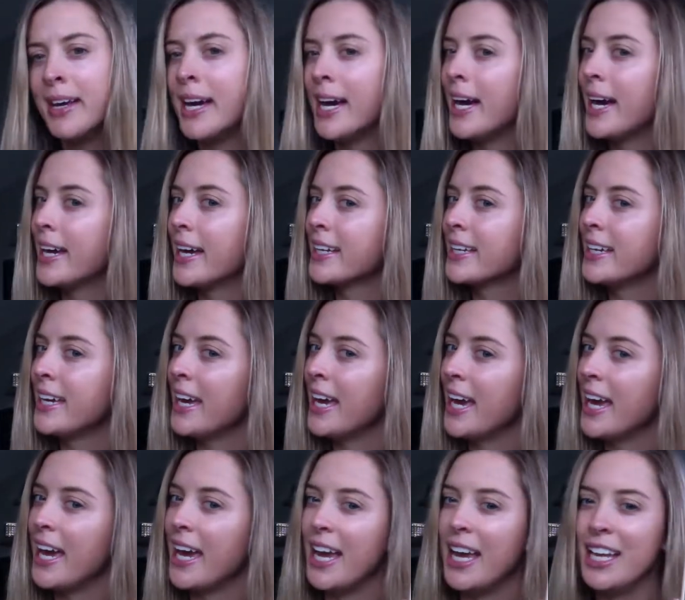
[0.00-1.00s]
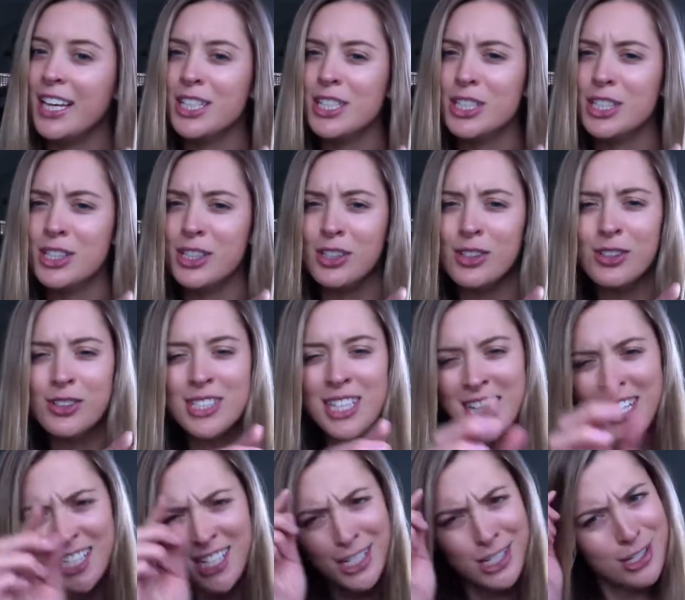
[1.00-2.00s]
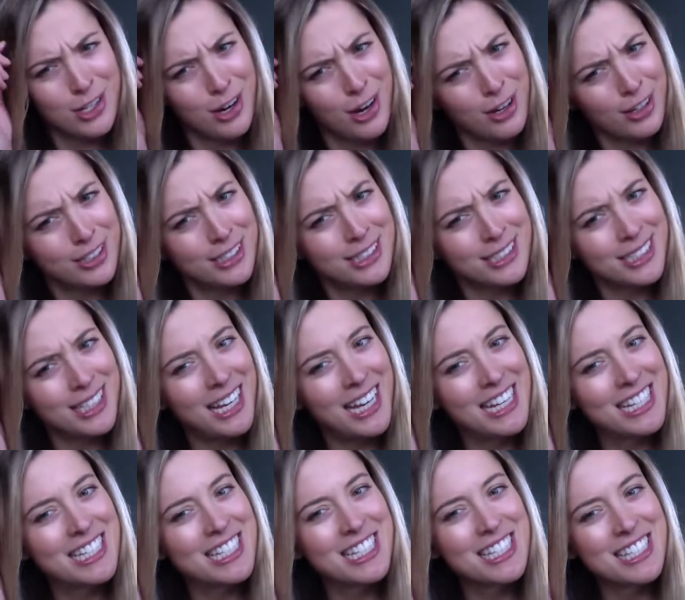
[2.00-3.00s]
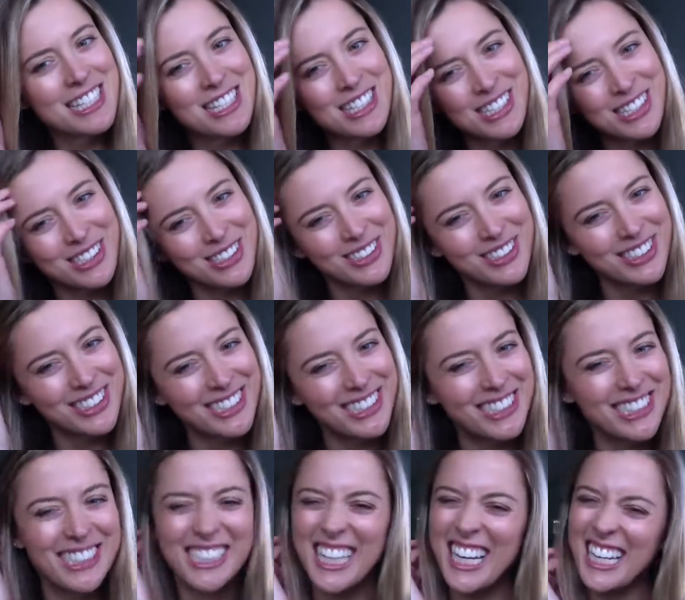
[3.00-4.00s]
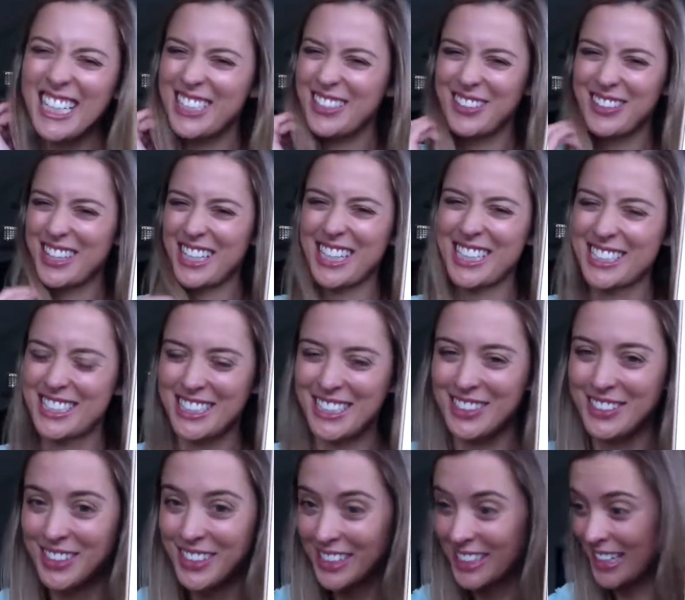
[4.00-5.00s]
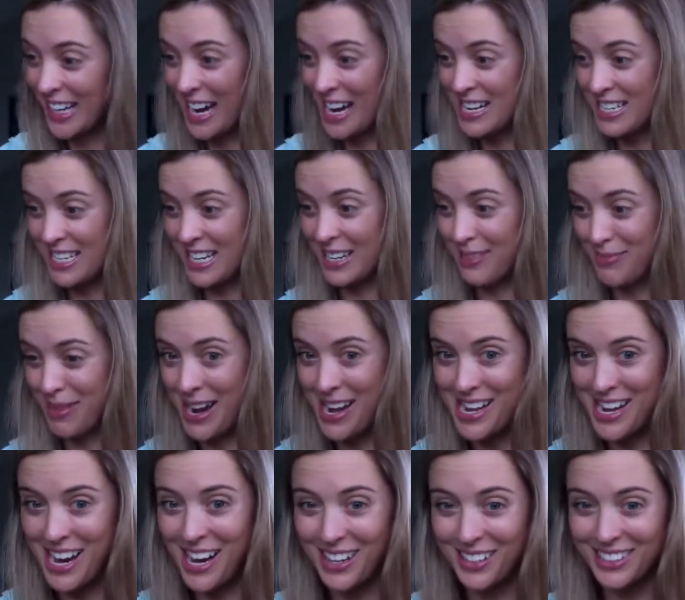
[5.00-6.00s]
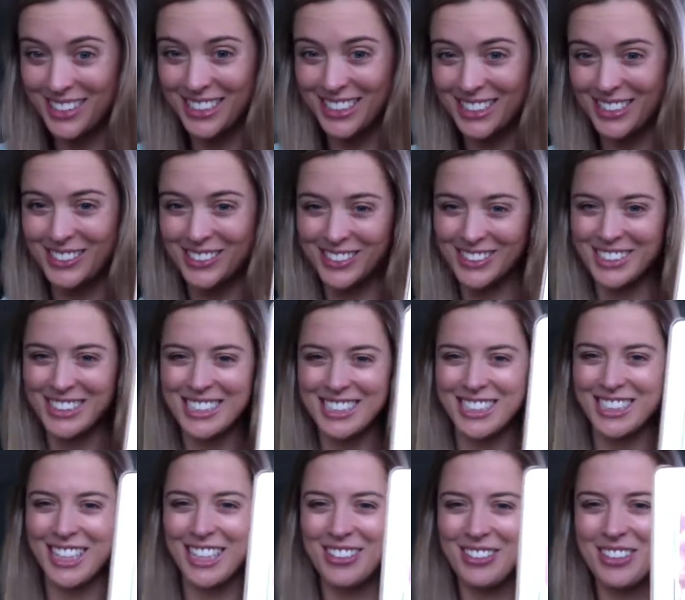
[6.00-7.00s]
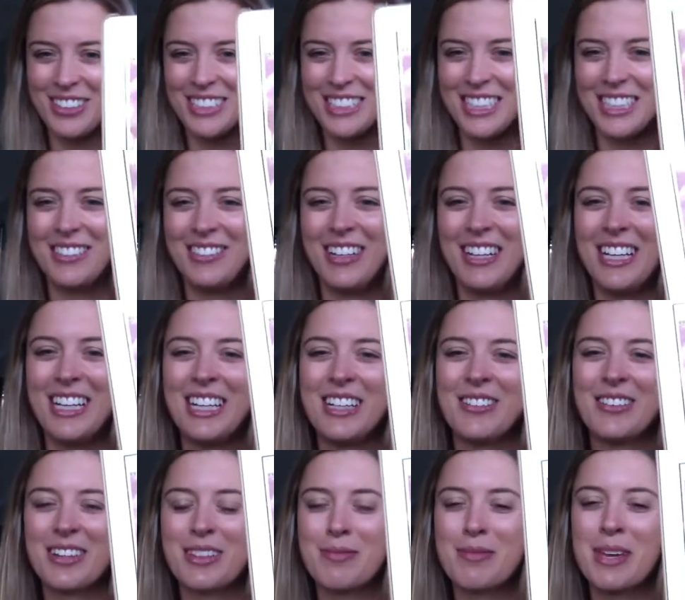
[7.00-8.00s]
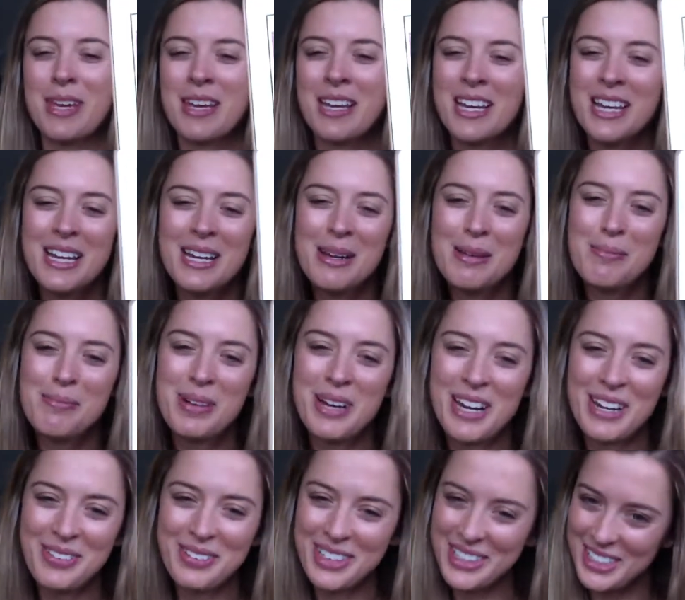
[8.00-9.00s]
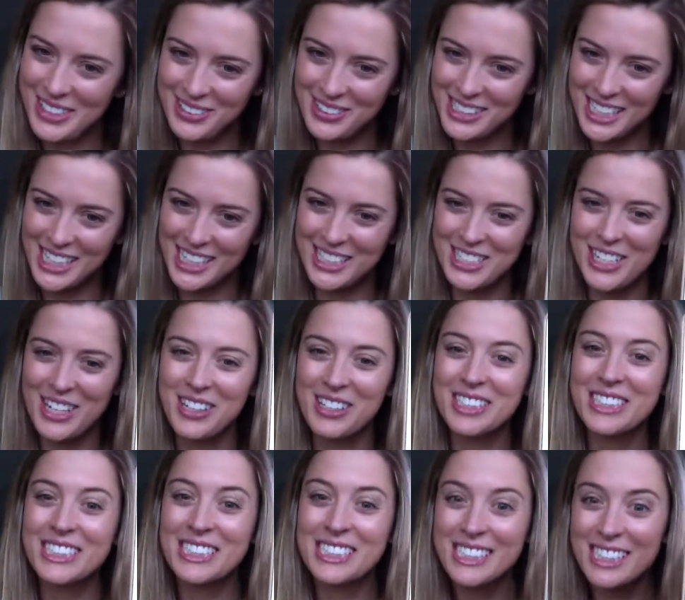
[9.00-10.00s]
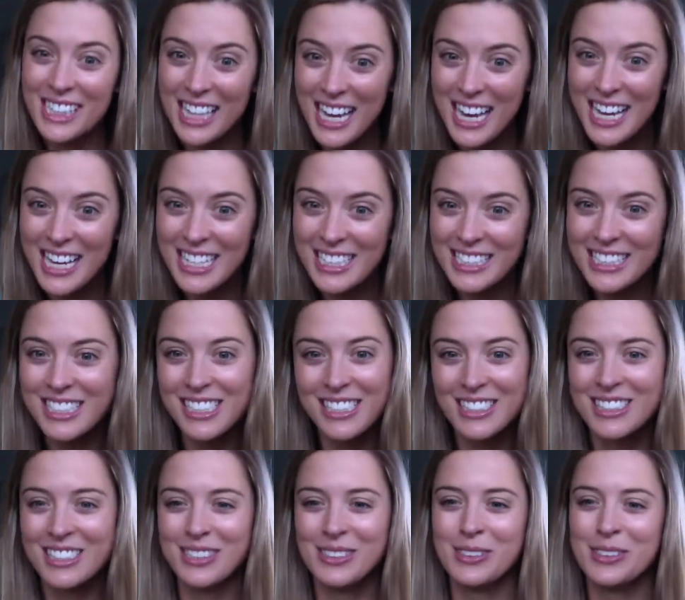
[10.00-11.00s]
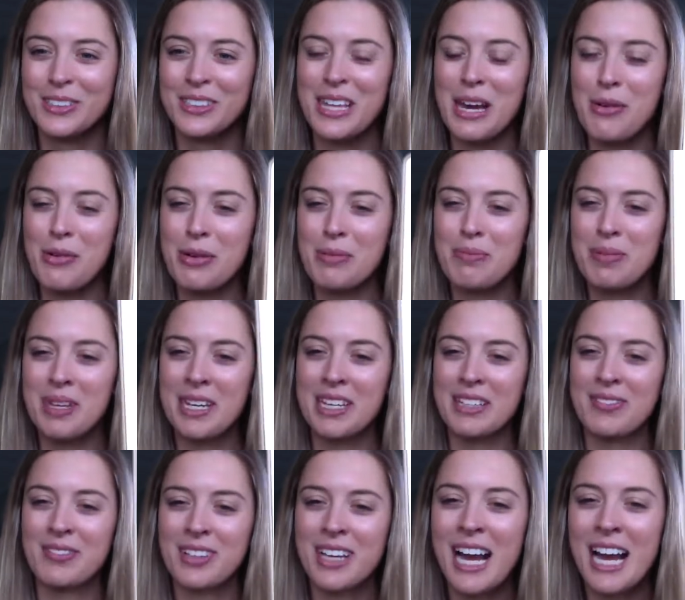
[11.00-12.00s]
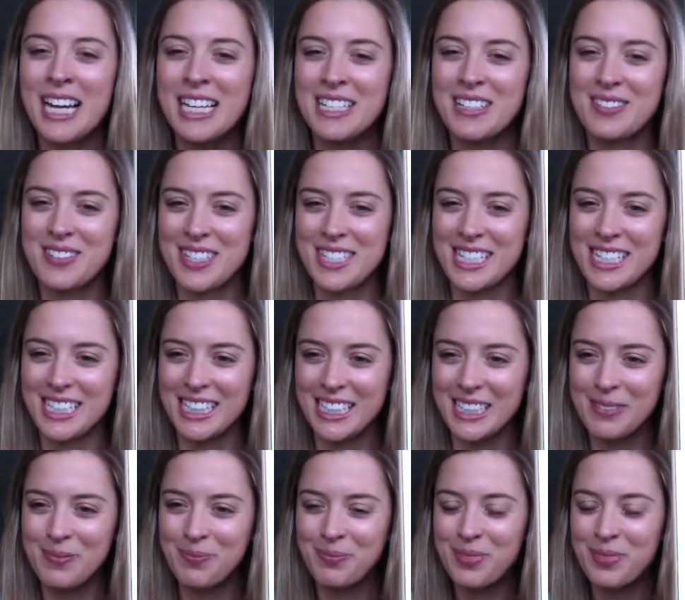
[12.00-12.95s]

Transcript: Again, do you take a dog sled to school? I don't think so. I'd take my dog to school. Chloe's sitting right here with me. But we don't take a dog sled to school. That would be kind of silly.